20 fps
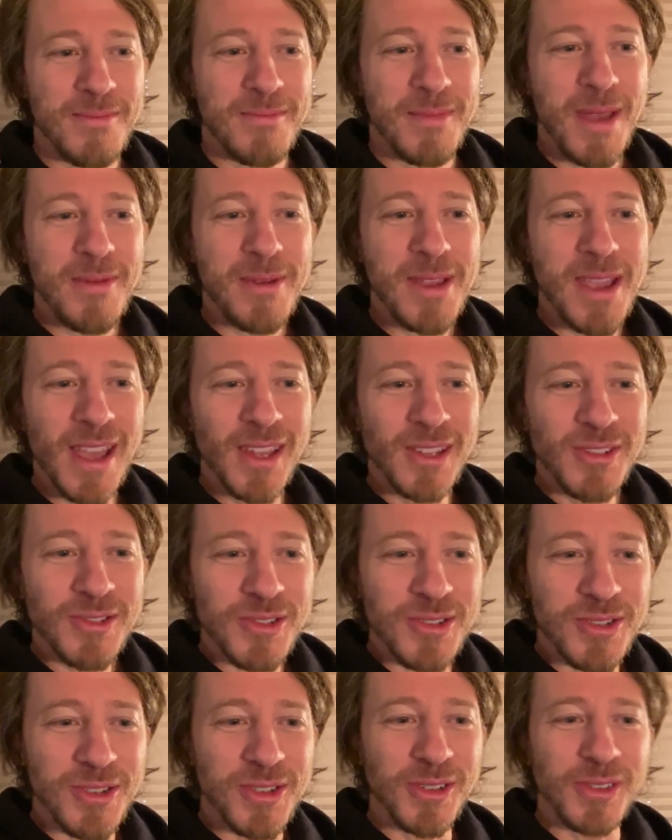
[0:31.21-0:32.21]
maybe
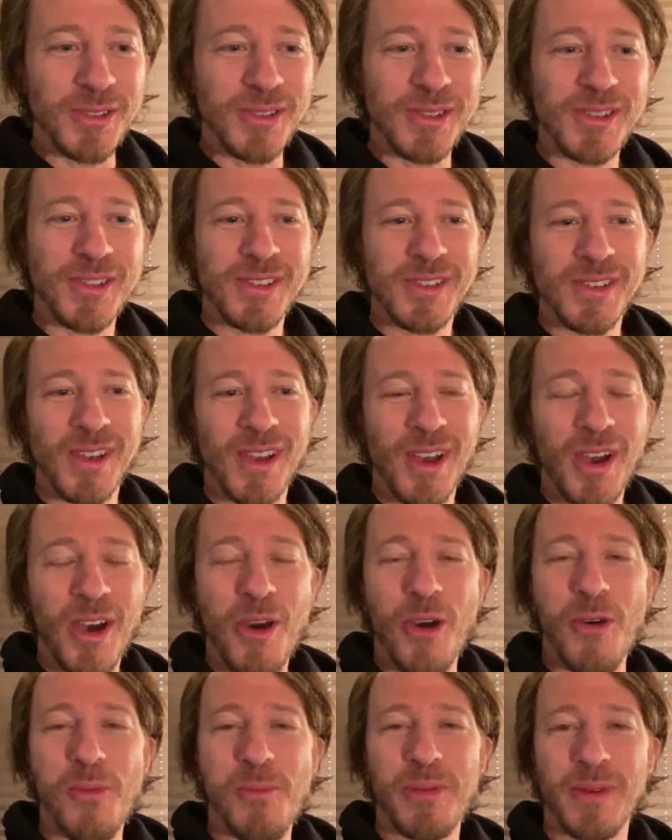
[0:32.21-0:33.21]
introduce
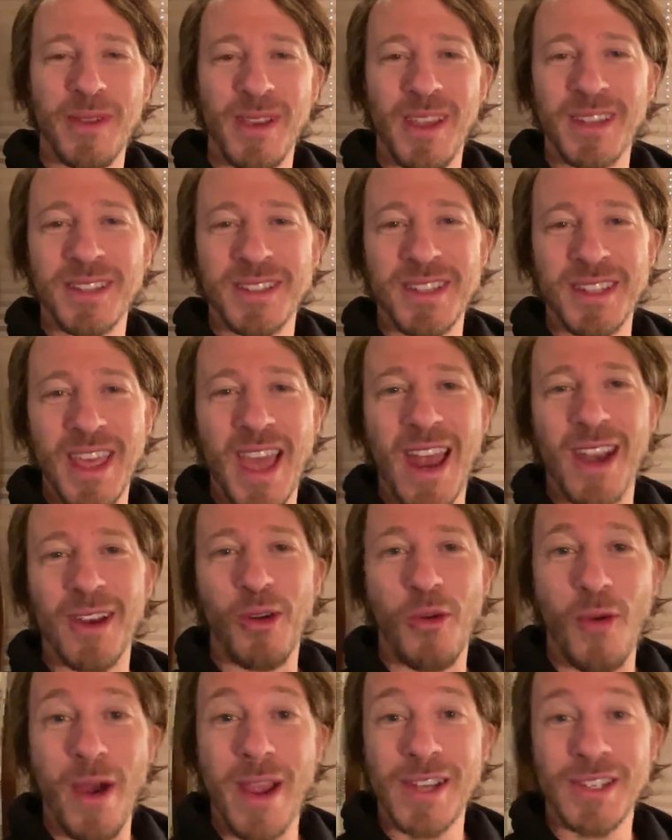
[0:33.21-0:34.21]
hope into that
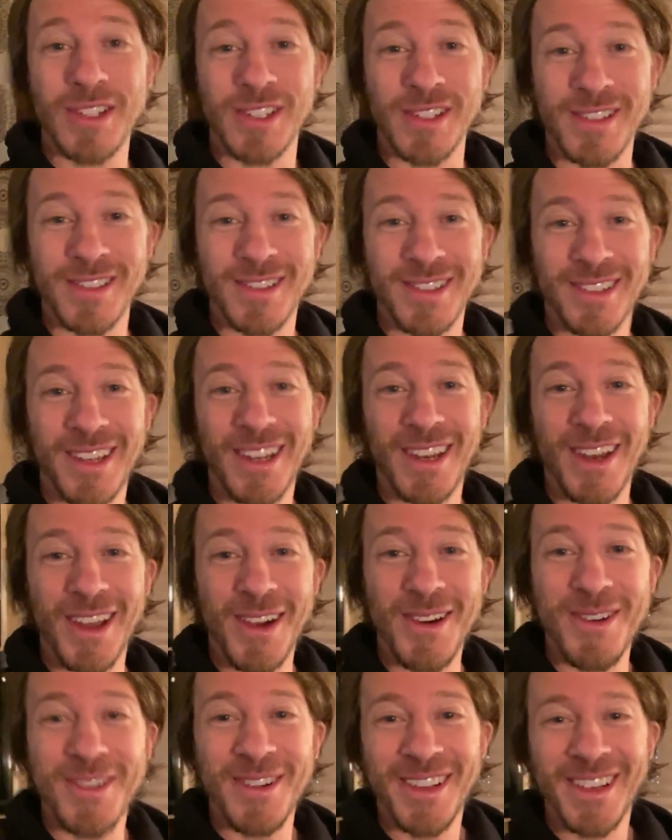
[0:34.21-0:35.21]
equation, you
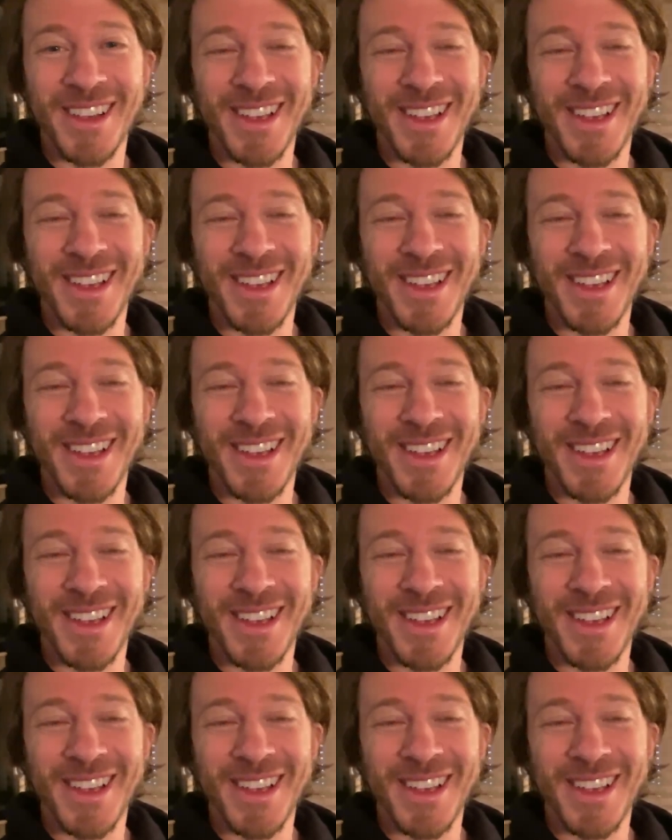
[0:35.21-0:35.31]
know?